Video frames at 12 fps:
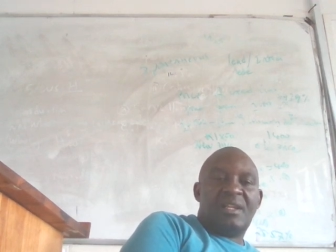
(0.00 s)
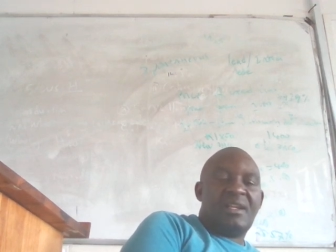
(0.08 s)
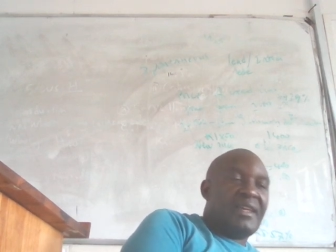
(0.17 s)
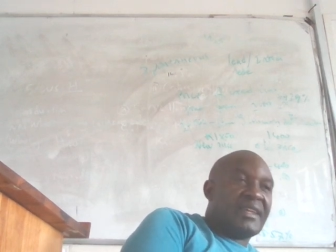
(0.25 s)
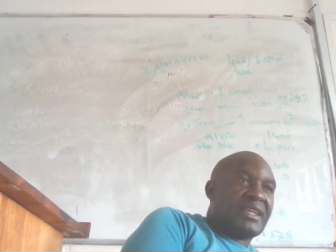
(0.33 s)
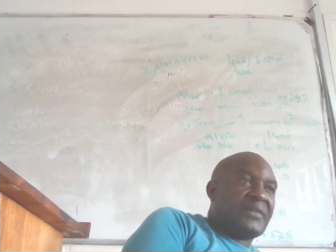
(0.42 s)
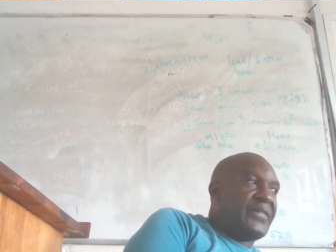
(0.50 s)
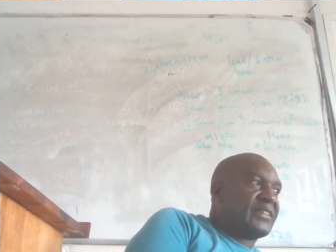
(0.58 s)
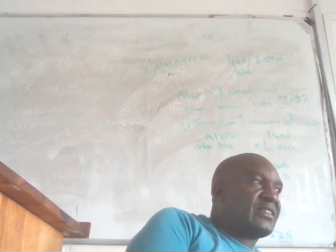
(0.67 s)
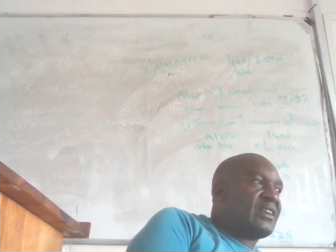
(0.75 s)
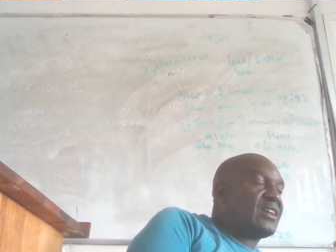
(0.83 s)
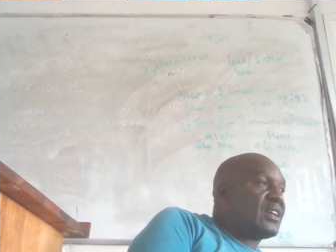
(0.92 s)
Like a
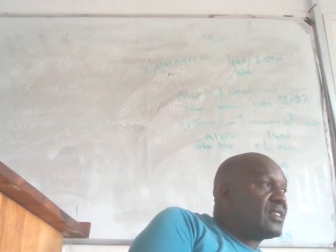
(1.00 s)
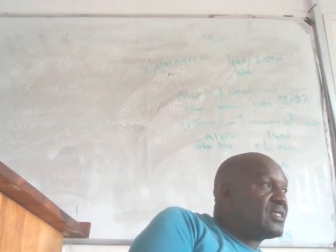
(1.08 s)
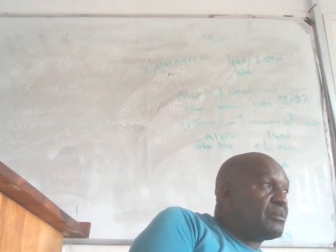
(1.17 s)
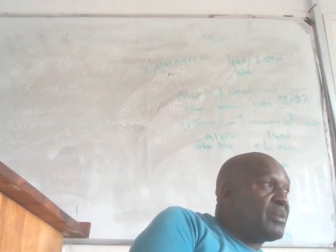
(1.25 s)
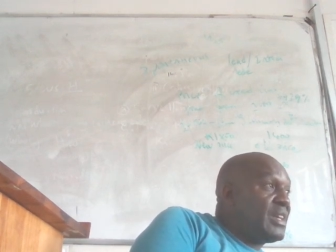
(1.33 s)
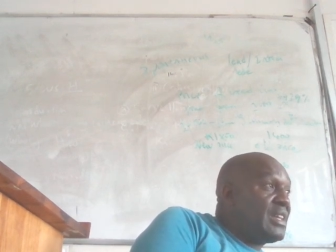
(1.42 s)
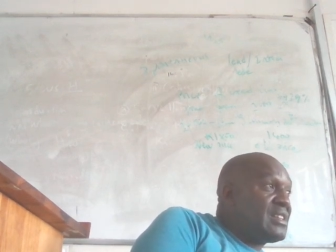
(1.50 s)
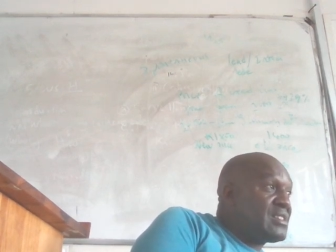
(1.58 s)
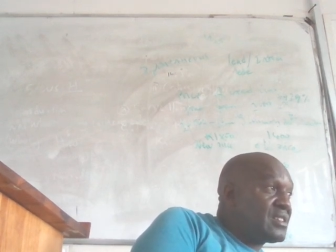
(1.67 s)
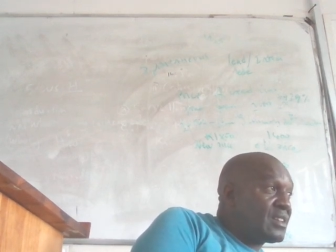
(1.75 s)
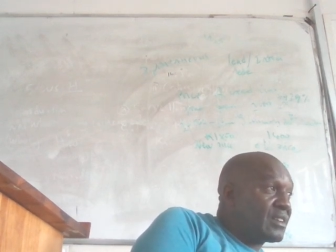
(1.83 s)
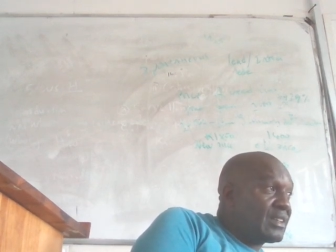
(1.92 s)
factory gets
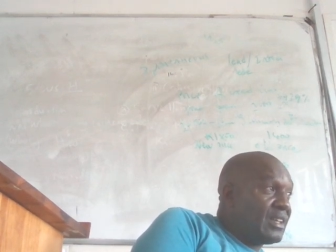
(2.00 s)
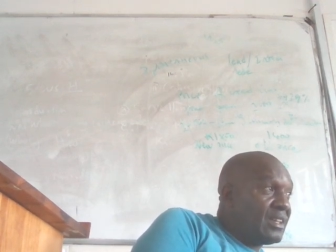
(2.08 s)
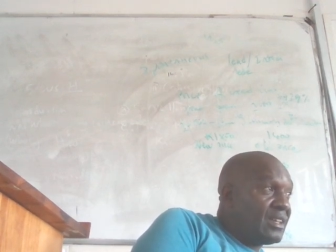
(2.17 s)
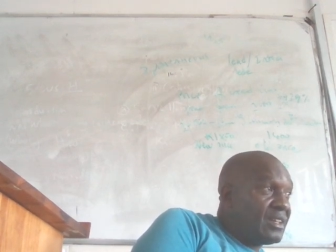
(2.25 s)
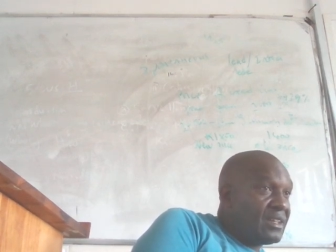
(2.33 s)
bent, okay?